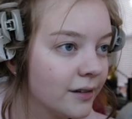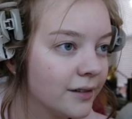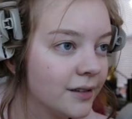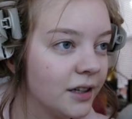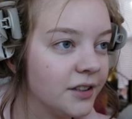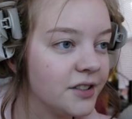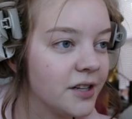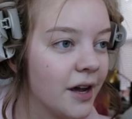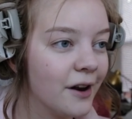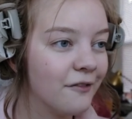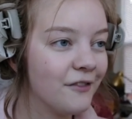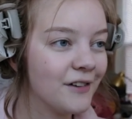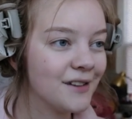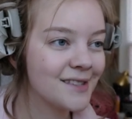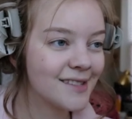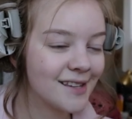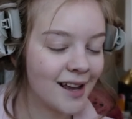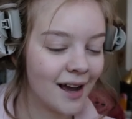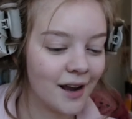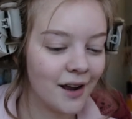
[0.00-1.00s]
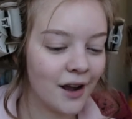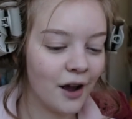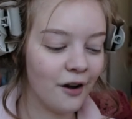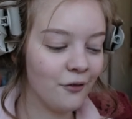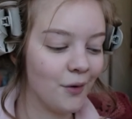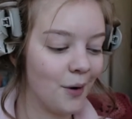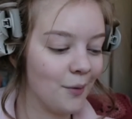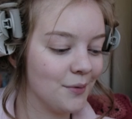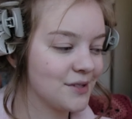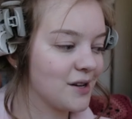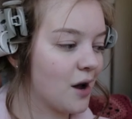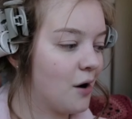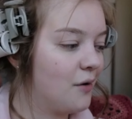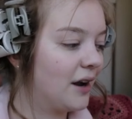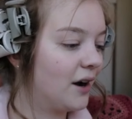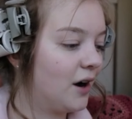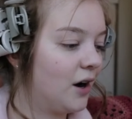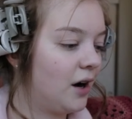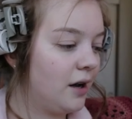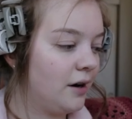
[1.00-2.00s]
a ton of insight of what was
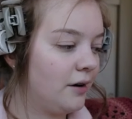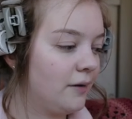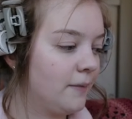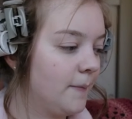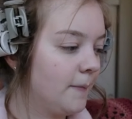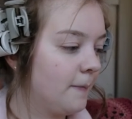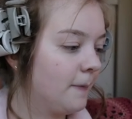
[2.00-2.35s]
going on,